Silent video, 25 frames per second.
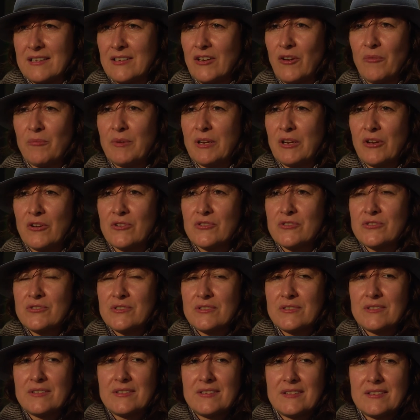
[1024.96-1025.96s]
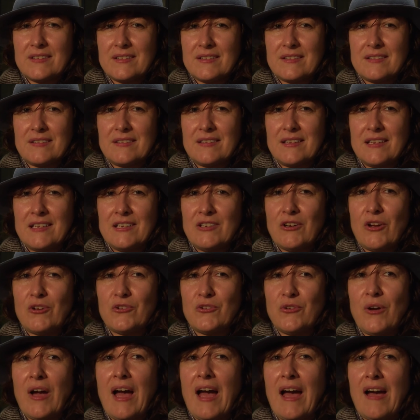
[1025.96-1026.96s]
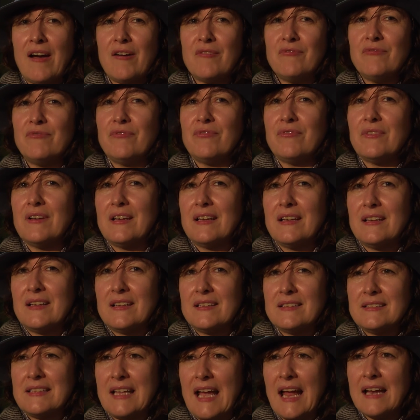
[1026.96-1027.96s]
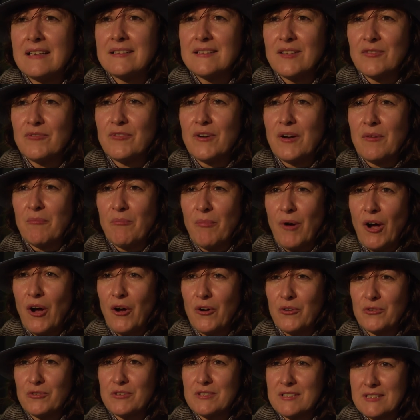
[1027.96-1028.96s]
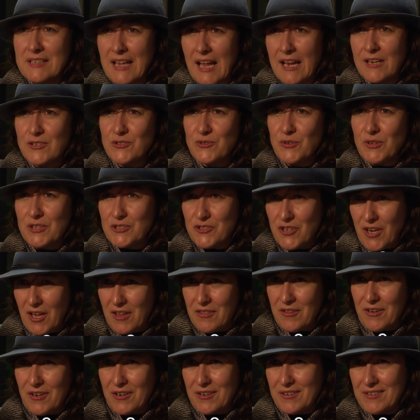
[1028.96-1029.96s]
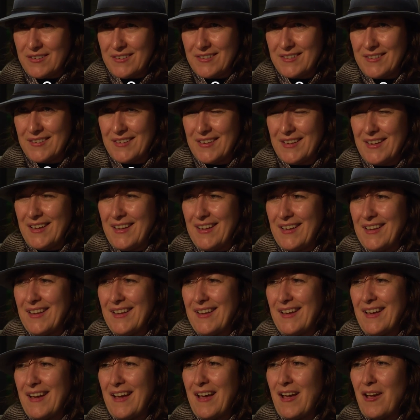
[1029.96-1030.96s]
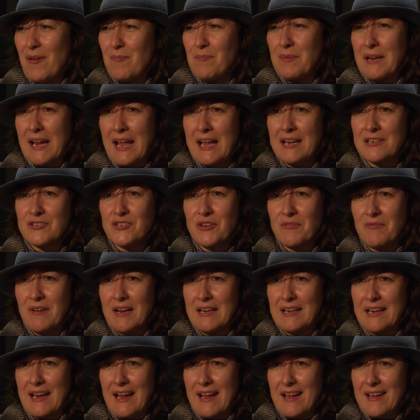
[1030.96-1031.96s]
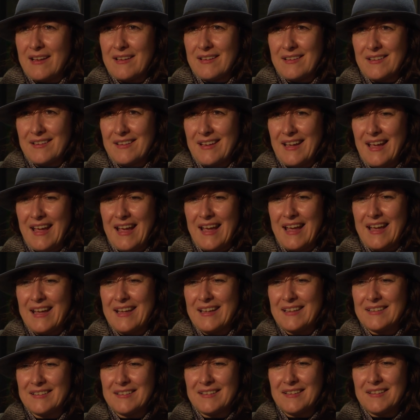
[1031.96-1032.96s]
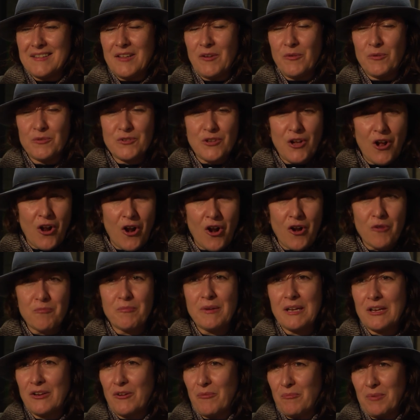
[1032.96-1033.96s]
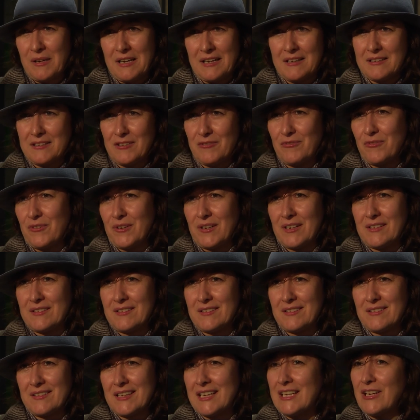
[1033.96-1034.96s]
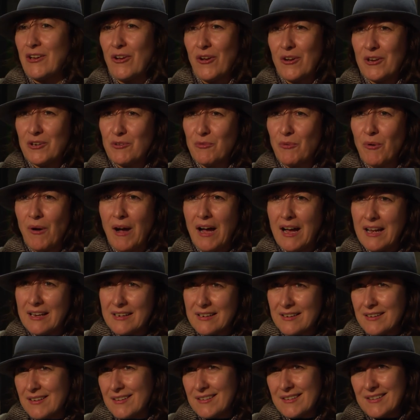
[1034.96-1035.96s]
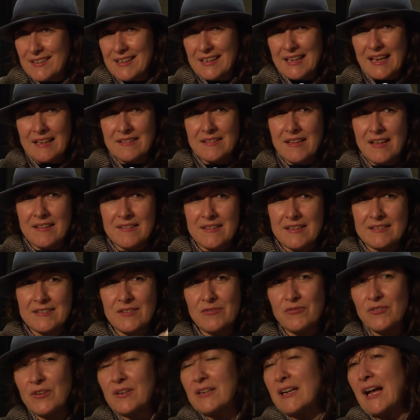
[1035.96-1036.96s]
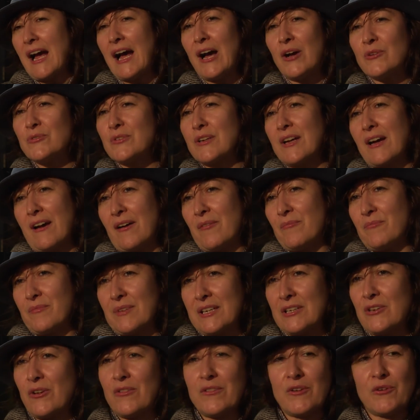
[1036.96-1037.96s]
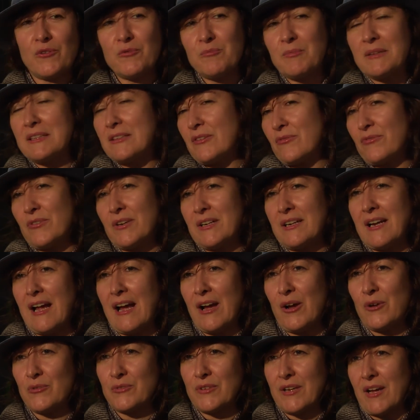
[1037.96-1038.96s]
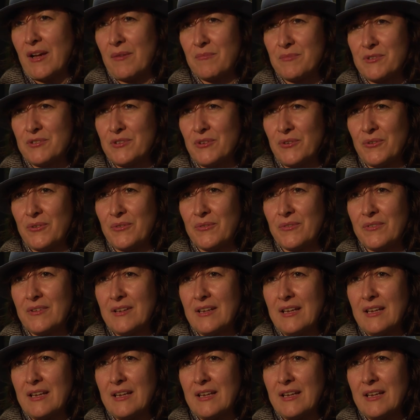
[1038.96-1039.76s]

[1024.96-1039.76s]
you know, because, you know, you have 10 different boats next to each other uh, playing Chevalier and they would all be completely different, you know, in one, and, and the different outcome, you know, there would be different outcomes yeah. too.